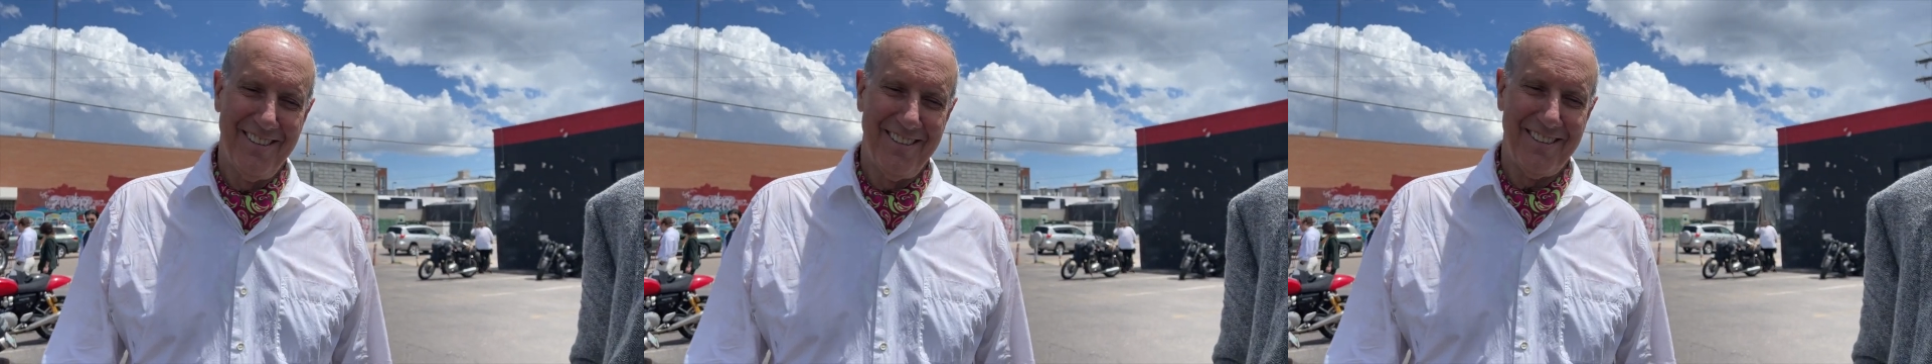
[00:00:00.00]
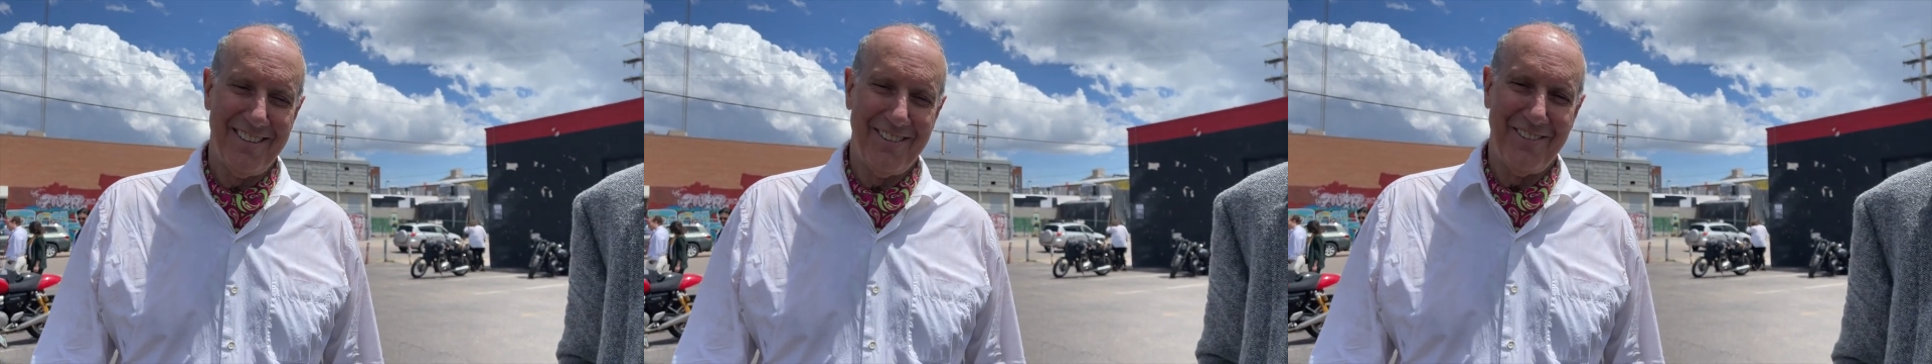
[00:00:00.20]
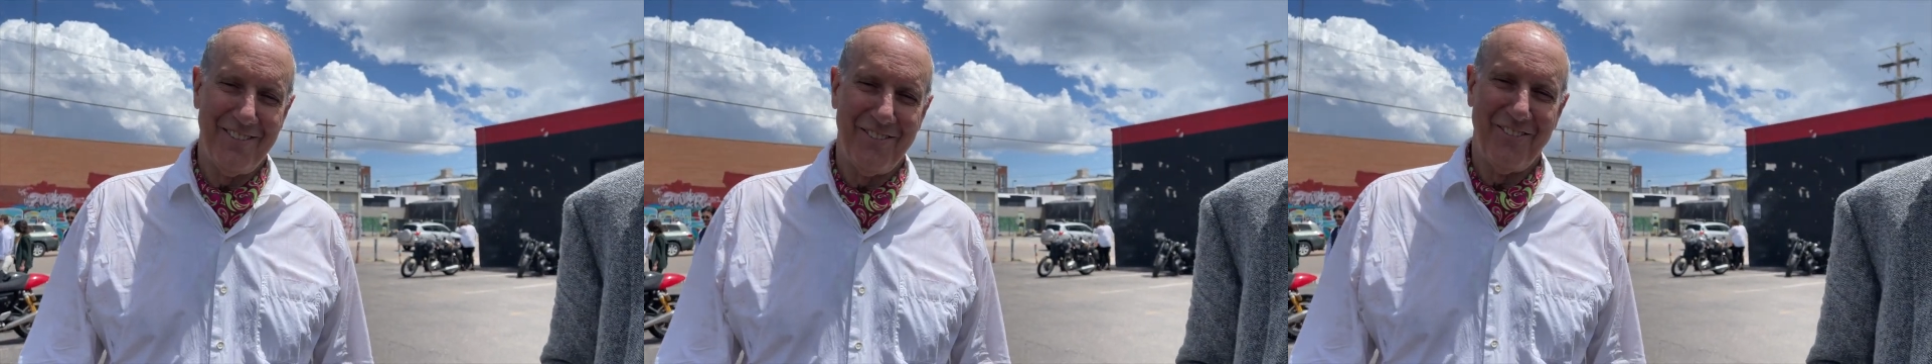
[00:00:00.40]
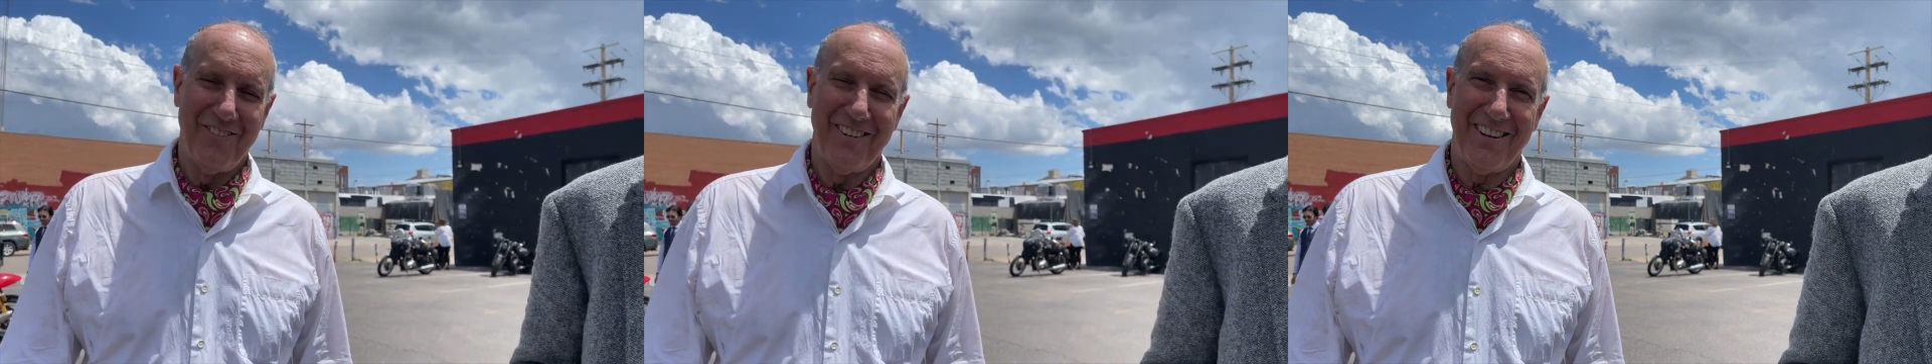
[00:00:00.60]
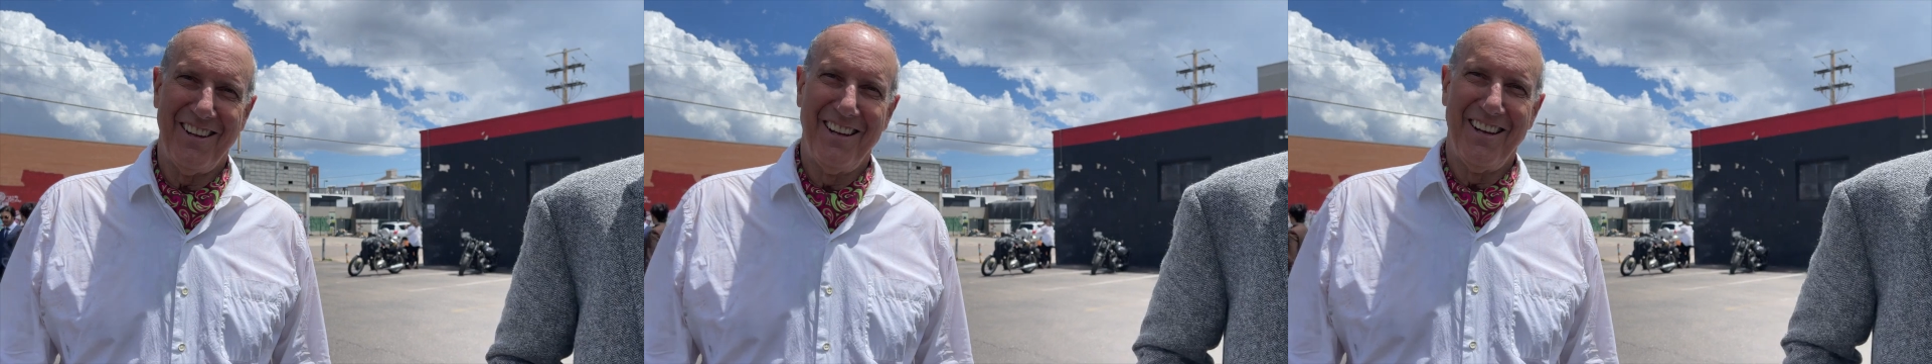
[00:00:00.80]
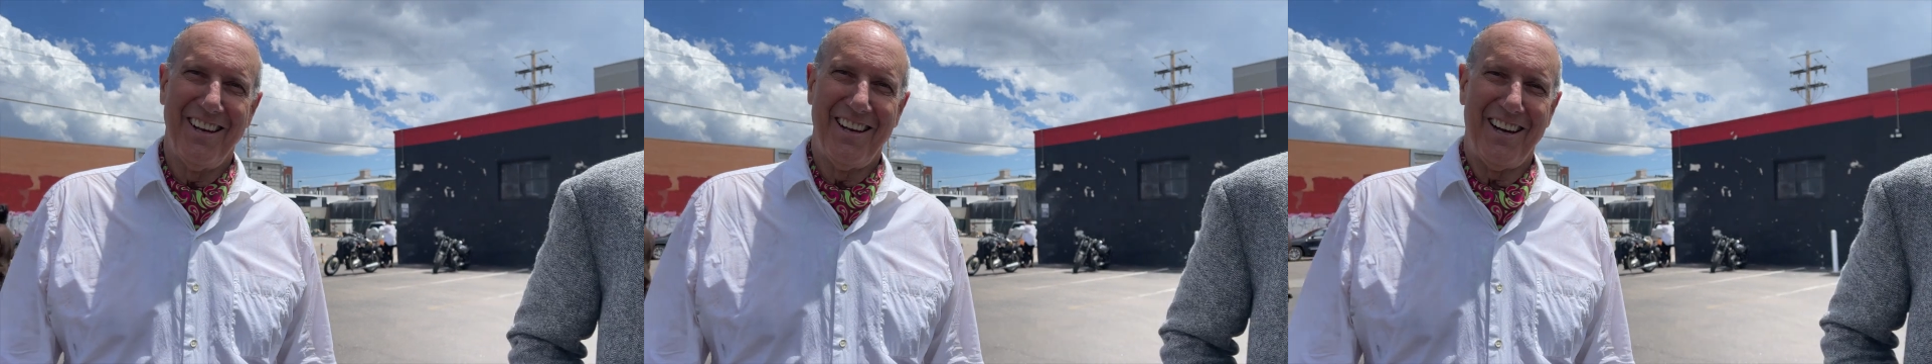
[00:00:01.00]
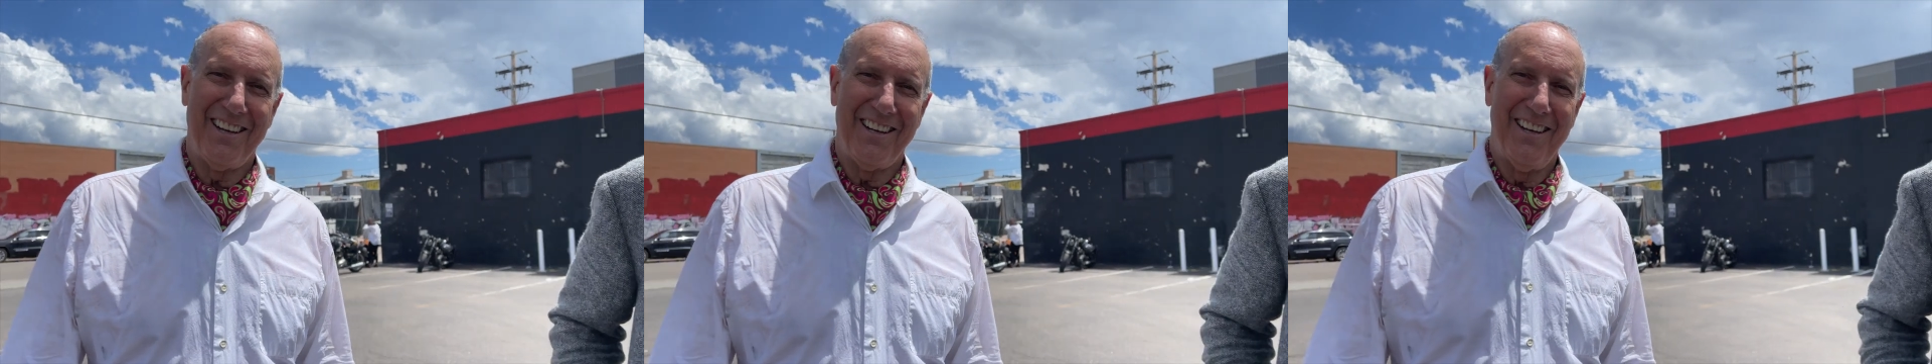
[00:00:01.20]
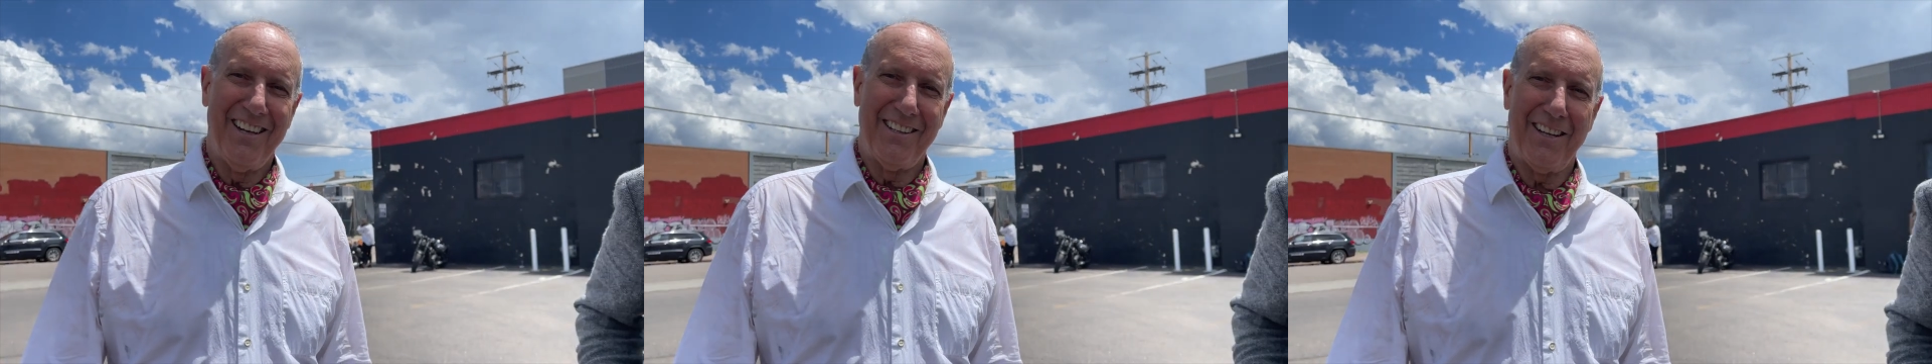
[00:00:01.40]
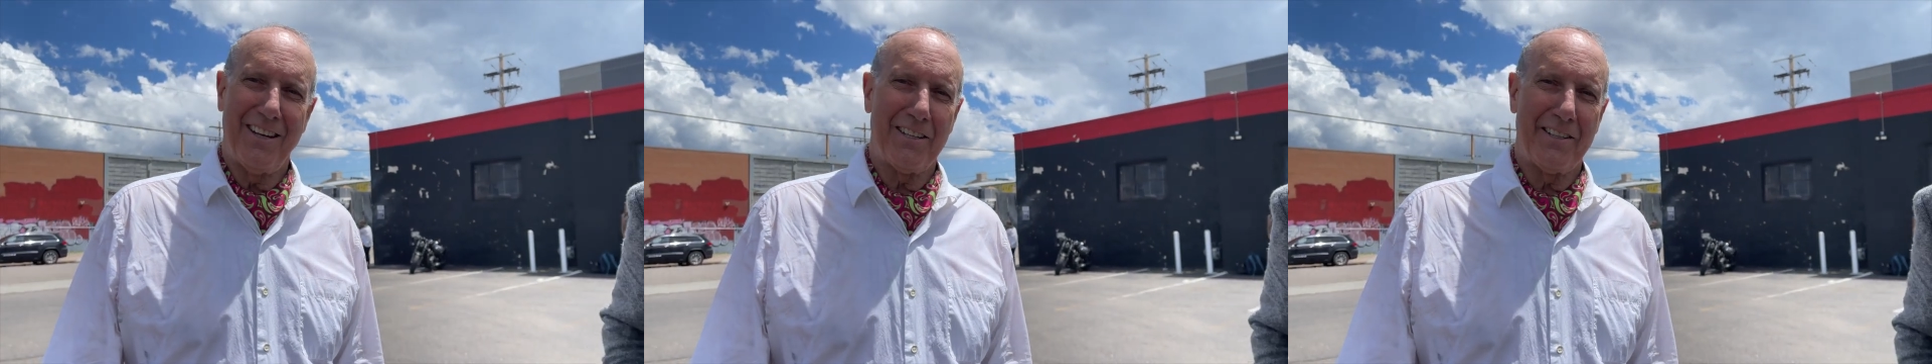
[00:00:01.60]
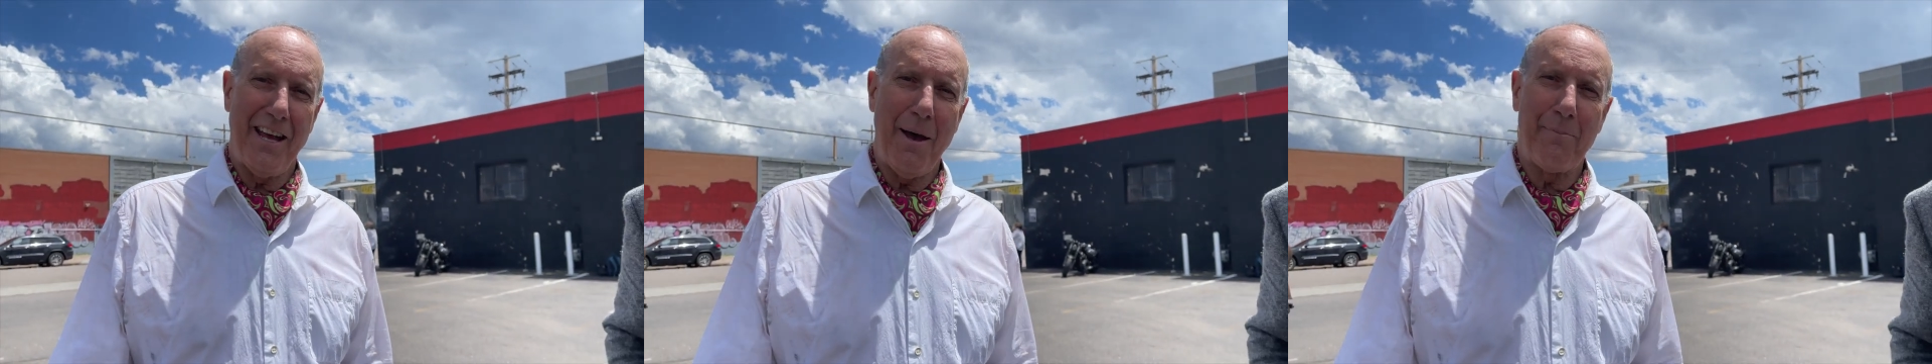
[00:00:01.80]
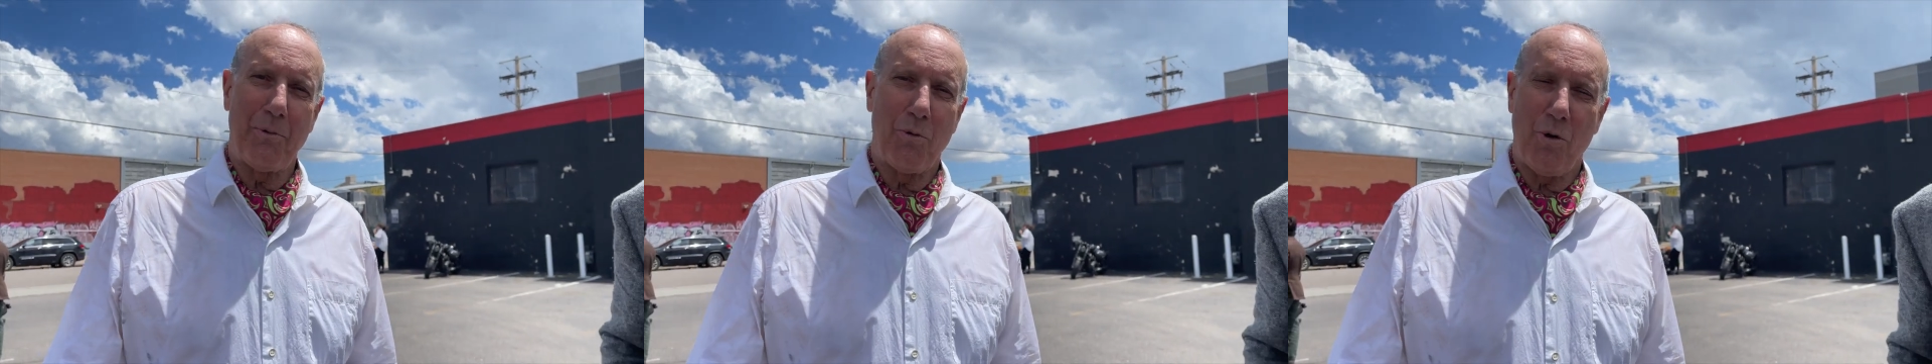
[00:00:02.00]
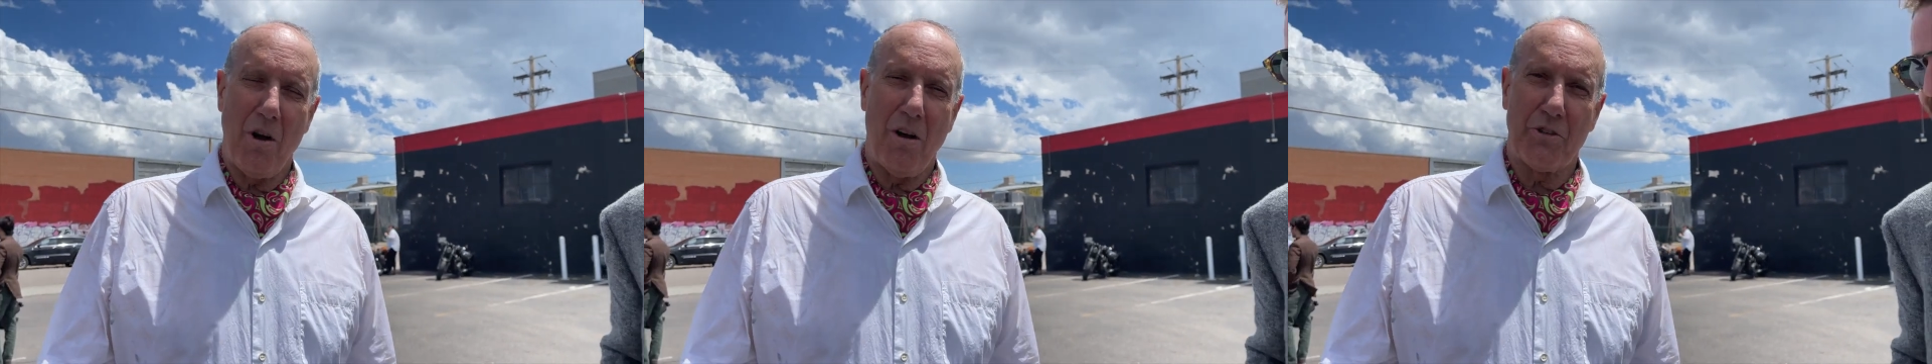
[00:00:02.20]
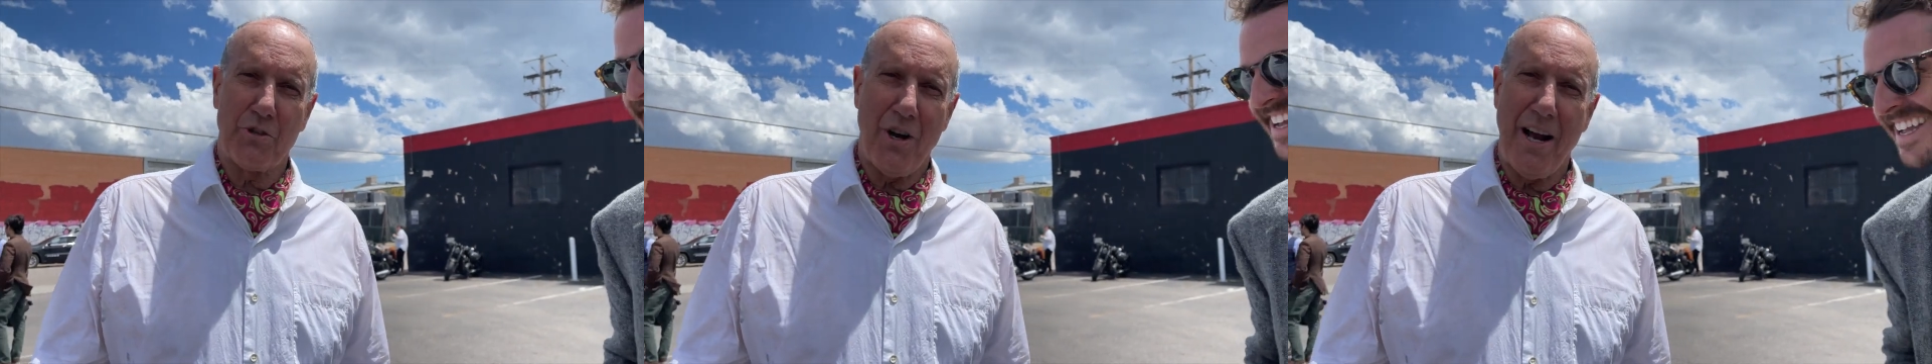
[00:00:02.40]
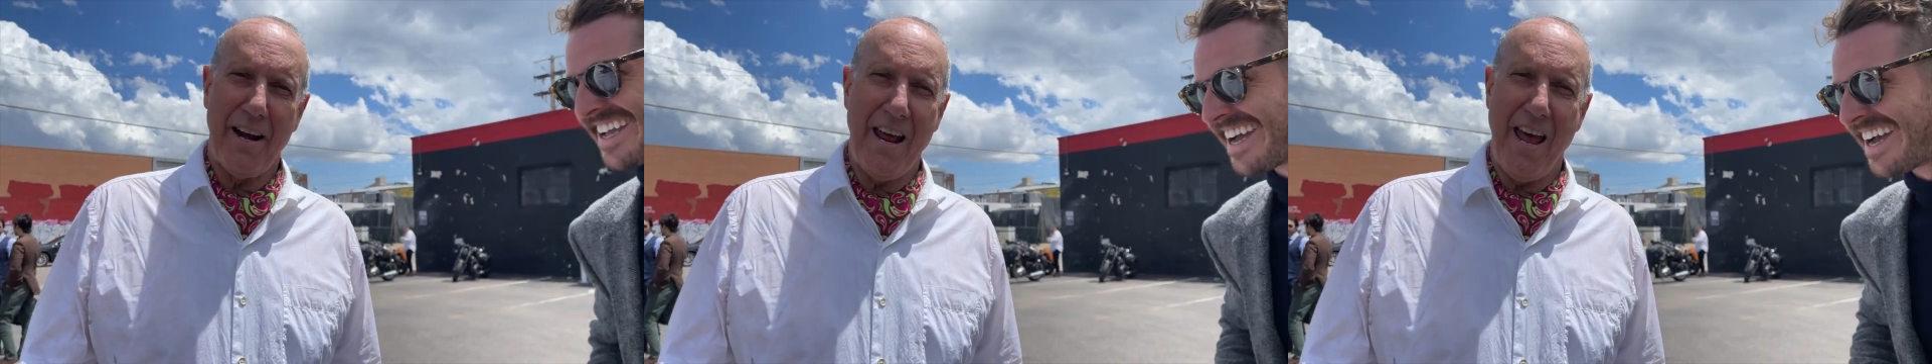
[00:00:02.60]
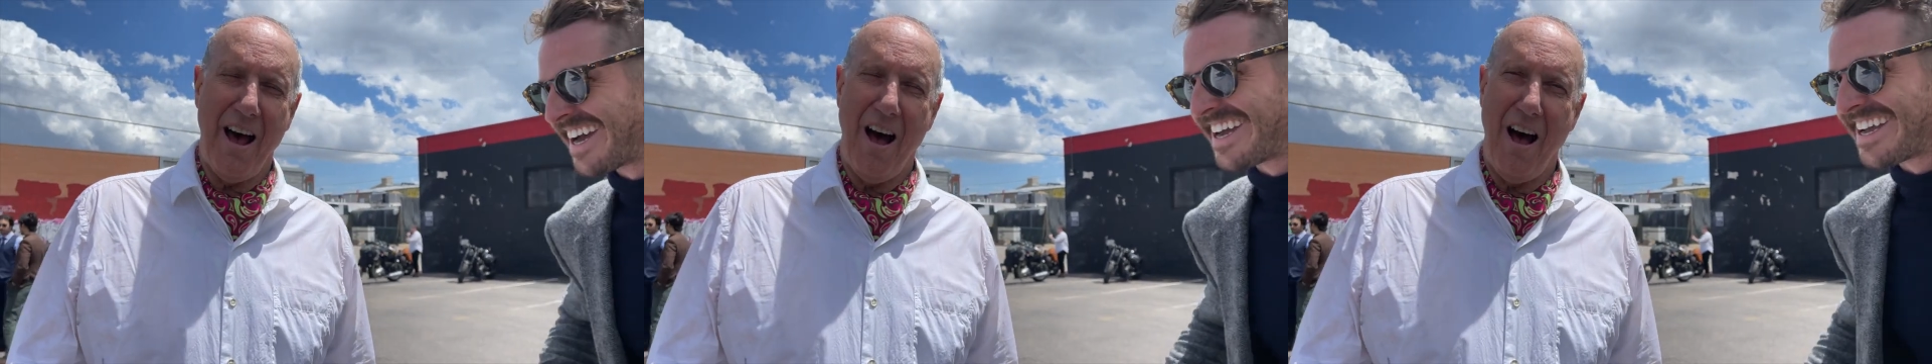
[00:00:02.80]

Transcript: A little damp, but we're all dry now.